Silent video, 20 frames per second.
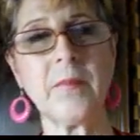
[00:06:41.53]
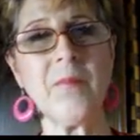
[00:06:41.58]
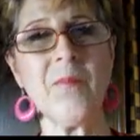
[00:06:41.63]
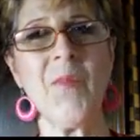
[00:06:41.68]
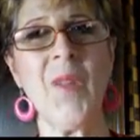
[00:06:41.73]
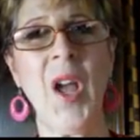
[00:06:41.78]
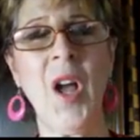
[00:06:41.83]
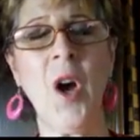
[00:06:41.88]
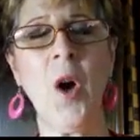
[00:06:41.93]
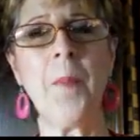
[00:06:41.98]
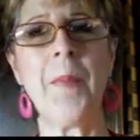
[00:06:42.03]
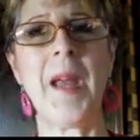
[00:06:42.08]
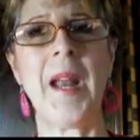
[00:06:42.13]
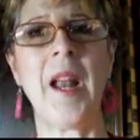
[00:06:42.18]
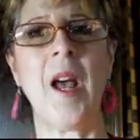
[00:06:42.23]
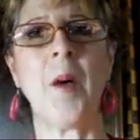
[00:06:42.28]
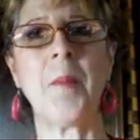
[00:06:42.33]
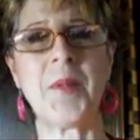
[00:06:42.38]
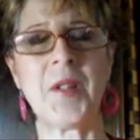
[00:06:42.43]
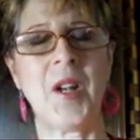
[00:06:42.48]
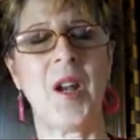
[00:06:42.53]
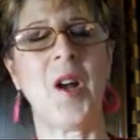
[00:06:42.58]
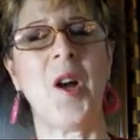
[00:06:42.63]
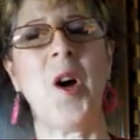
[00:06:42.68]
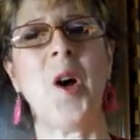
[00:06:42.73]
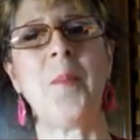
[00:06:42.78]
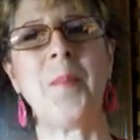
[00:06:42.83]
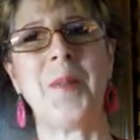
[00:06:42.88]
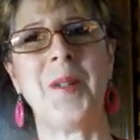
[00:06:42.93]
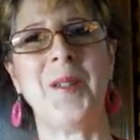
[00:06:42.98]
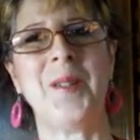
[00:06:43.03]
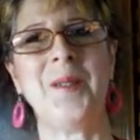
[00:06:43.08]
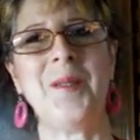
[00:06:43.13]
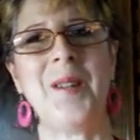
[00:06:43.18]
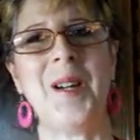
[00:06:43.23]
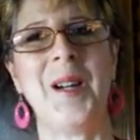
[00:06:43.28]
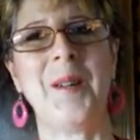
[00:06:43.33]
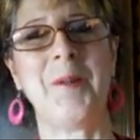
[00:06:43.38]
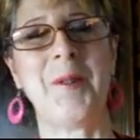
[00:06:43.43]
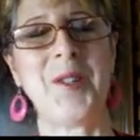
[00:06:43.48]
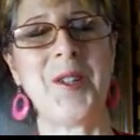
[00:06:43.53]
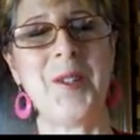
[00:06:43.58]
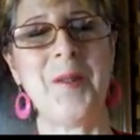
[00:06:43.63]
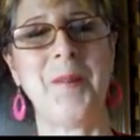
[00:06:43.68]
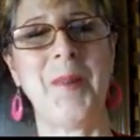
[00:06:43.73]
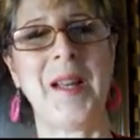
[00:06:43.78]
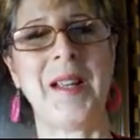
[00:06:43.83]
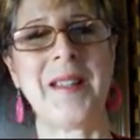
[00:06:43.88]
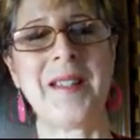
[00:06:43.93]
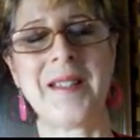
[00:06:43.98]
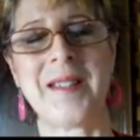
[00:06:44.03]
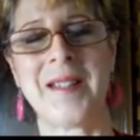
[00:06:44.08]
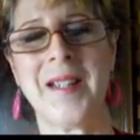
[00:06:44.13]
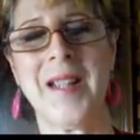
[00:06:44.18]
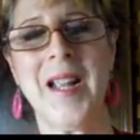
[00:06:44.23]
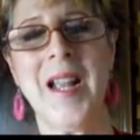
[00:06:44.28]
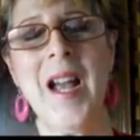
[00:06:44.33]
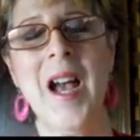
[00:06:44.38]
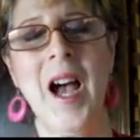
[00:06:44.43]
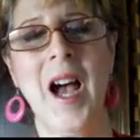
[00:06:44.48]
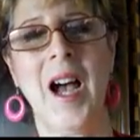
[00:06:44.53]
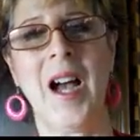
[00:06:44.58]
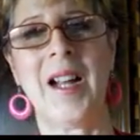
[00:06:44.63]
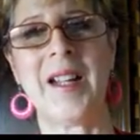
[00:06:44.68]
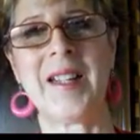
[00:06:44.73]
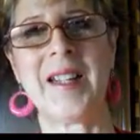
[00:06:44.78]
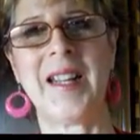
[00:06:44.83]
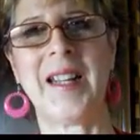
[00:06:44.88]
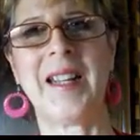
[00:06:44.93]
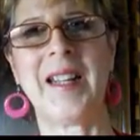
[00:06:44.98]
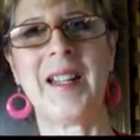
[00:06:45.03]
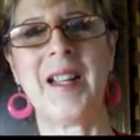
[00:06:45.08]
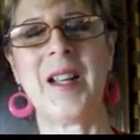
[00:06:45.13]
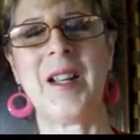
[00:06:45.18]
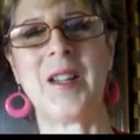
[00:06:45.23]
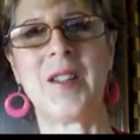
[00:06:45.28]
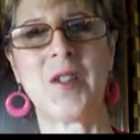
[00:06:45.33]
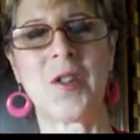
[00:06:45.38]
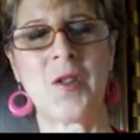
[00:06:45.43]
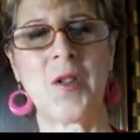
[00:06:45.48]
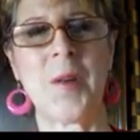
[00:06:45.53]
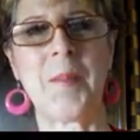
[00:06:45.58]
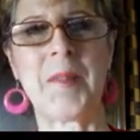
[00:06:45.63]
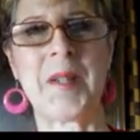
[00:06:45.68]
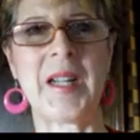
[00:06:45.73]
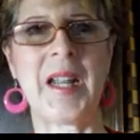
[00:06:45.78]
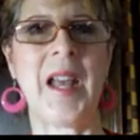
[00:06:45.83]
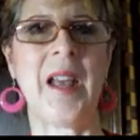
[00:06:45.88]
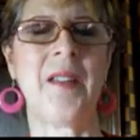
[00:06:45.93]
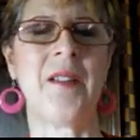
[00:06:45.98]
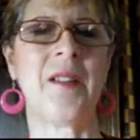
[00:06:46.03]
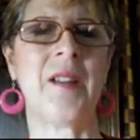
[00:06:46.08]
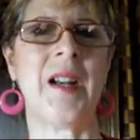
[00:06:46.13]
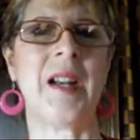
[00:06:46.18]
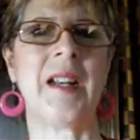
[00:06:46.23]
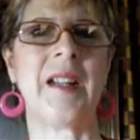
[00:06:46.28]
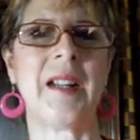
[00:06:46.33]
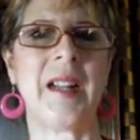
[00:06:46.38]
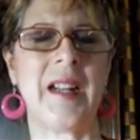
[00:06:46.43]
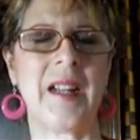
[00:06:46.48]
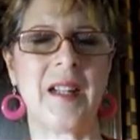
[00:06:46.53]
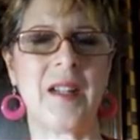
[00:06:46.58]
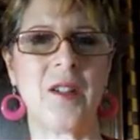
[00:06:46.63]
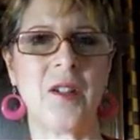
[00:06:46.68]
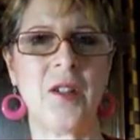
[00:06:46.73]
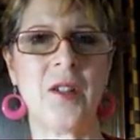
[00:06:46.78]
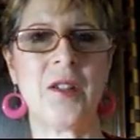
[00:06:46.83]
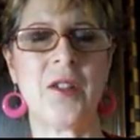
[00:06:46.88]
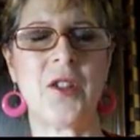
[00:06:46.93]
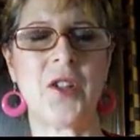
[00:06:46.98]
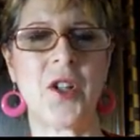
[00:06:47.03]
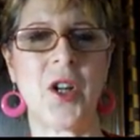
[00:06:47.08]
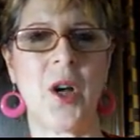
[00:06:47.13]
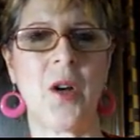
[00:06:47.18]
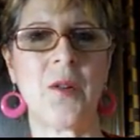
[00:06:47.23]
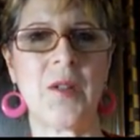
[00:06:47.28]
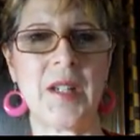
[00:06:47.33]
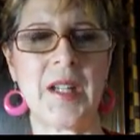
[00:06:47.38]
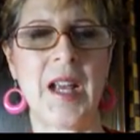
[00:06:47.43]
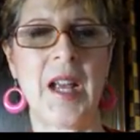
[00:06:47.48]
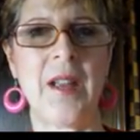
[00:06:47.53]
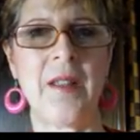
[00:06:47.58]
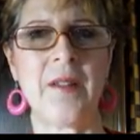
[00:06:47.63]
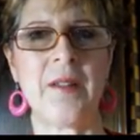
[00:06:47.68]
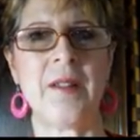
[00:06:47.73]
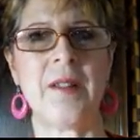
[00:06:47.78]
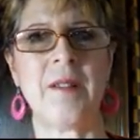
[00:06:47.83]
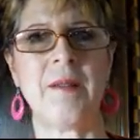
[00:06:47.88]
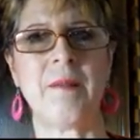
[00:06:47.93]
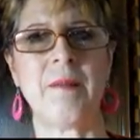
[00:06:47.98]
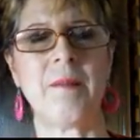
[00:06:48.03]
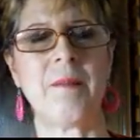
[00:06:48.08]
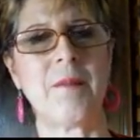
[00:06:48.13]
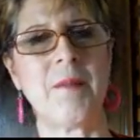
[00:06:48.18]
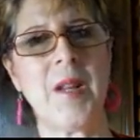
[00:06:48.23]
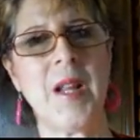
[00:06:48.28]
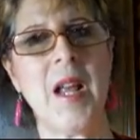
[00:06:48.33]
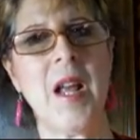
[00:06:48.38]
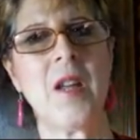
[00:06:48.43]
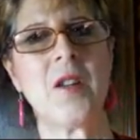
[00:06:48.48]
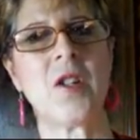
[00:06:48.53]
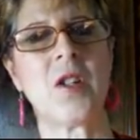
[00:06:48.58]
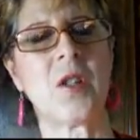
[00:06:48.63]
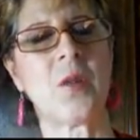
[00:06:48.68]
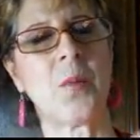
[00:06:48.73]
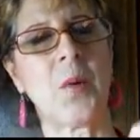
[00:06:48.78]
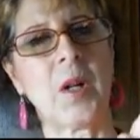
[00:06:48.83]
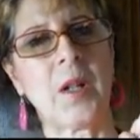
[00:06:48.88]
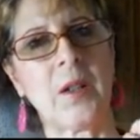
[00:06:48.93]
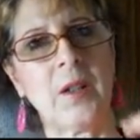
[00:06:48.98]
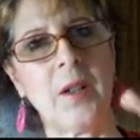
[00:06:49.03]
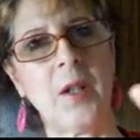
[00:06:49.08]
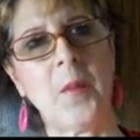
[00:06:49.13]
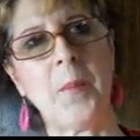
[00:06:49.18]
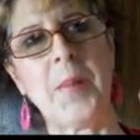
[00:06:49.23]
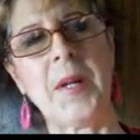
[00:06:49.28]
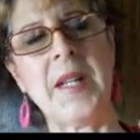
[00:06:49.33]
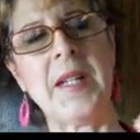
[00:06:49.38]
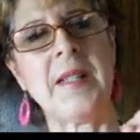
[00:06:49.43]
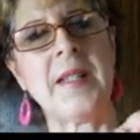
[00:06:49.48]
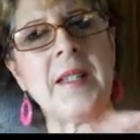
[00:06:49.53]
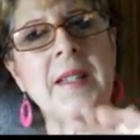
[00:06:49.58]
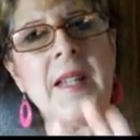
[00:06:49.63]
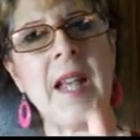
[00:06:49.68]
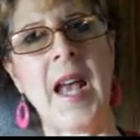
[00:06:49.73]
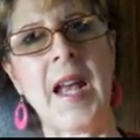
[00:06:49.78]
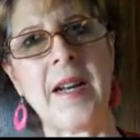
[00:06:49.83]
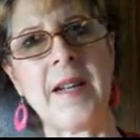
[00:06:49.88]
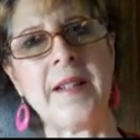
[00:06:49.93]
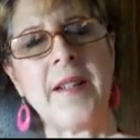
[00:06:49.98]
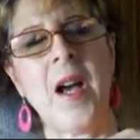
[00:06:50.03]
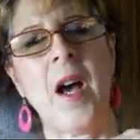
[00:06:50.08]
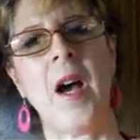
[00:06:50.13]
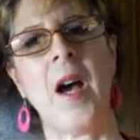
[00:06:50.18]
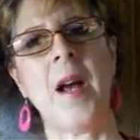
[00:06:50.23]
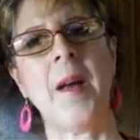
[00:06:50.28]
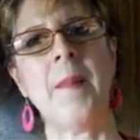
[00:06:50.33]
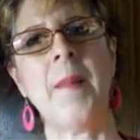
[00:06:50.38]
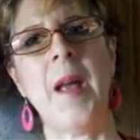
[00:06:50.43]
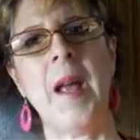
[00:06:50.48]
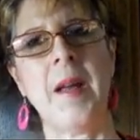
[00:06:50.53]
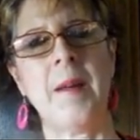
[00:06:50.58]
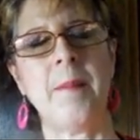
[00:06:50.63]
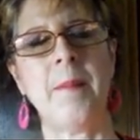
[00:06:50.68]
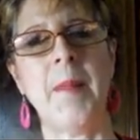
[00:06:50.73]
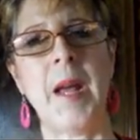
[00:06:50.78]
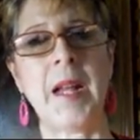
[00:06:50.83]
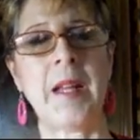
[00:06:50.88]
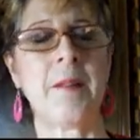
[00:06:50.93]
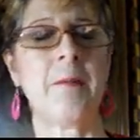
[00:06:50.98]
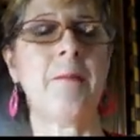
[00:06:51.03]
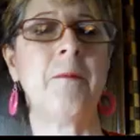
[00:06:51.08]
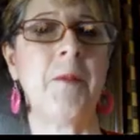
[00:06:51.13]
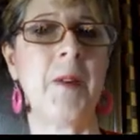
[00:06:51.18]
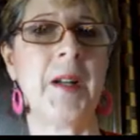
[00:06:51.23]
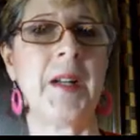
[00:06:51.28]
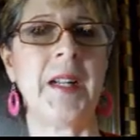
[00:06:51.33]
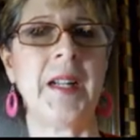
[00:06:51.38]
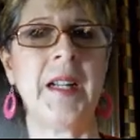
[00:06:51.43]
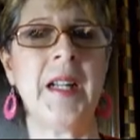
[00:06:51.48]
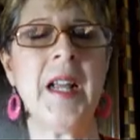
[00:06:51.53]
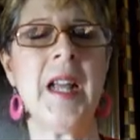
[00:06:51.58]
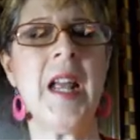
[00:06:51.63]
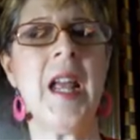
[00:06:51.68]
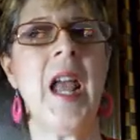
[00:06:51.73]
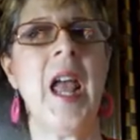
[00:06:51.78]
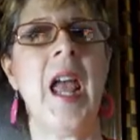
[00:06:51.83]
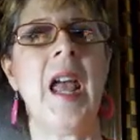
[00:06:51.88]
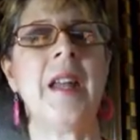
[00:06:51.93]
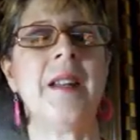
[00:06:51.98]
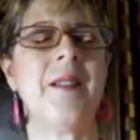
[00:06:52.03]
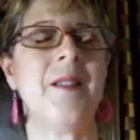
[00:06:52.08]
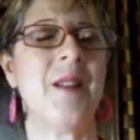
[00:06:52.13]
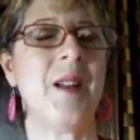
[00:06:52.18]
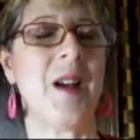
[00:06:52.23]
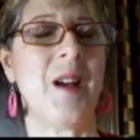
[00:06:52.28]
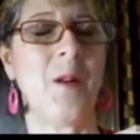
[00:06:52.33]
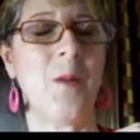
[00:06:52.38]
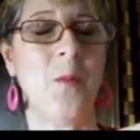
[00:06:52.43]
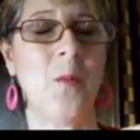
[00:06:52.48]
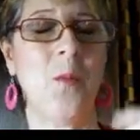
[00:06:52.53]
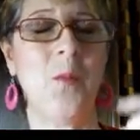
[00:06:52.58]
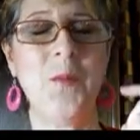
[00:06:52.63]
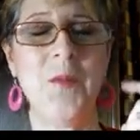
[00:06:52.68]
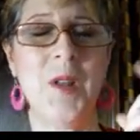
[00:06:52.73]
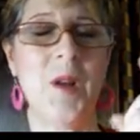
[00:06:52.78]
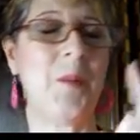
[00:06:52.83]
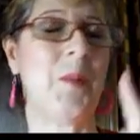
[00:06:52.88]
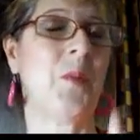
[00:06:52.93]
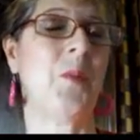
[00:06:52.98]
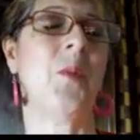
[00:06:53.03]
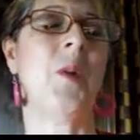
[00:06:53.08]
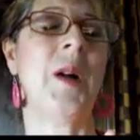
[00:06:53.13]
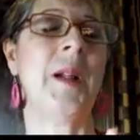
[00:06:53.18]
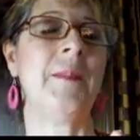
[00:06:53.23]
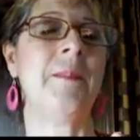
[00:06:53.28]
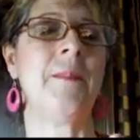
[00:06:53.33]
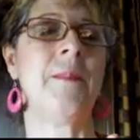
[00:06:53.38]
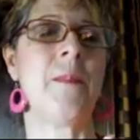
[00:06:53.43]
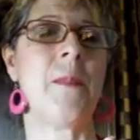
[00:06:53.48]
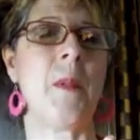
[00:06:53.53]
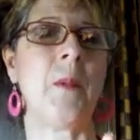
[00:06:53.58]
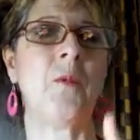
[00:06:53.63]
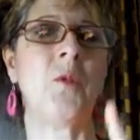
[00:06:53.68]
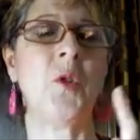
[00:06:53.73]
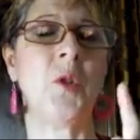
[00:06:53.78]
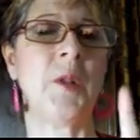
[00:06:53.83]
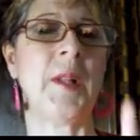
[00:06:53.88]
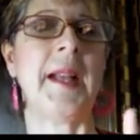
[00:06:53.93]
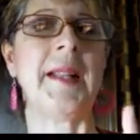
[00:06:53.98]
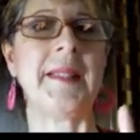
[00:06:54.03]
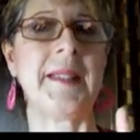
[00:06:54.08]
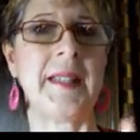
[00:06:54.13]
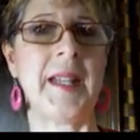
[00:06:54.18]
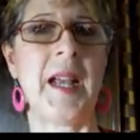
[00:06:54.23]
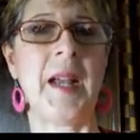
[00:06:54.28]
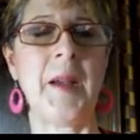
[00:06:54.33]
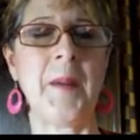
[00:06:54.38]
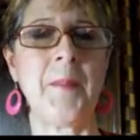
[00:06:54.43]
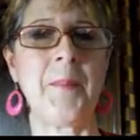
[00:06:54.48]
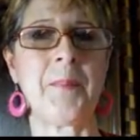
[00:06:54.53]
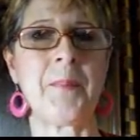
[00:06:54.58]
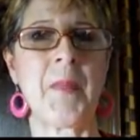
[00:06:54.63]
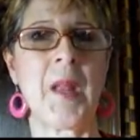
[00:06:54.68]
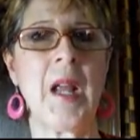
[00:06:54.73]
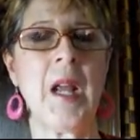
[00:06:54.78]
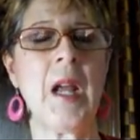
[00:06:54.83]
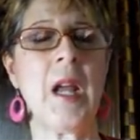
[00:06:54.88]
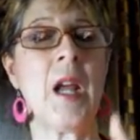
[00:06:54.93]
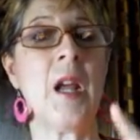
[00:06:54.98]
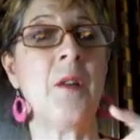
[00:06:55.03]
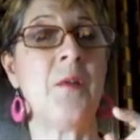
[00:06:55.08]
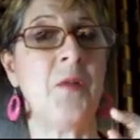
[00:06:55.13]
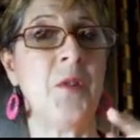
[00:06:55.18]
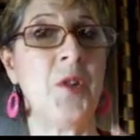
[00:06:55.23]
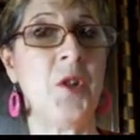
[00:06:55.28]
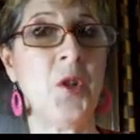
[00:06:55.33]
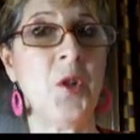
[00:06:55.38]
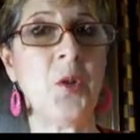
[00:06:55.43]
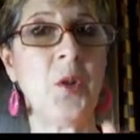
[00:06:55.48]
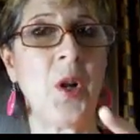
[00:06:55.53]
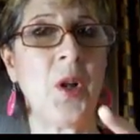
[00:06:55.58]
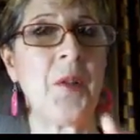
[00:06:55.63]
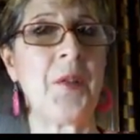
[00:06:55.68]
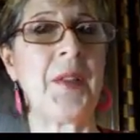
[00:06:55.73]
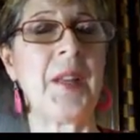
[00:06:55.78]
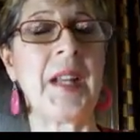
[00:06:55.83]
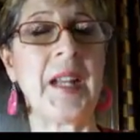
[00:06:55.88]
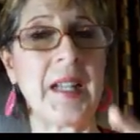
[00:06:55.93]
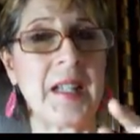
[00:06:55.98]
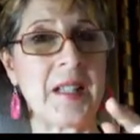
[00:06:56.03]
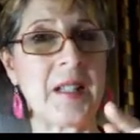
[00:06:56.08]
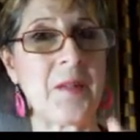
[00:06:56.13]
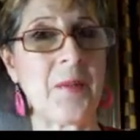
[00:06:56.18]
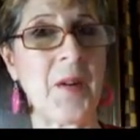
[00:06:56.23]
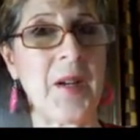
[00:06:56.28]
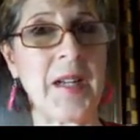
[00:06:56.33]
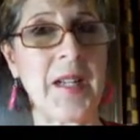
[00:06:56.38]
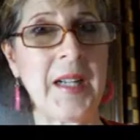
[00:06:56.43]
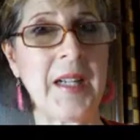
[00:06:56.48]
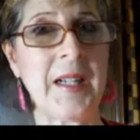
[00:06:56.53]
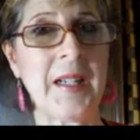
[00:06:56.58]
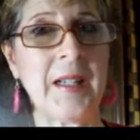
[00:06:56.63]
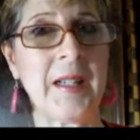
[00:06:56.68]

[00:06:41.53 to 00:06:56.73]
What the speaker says: hope that helps you. I wish you the best on getting a script together and getting a good show together, and just work little pieces at a time and make them funny. And number one rule I'd say, if you don't think it's funny,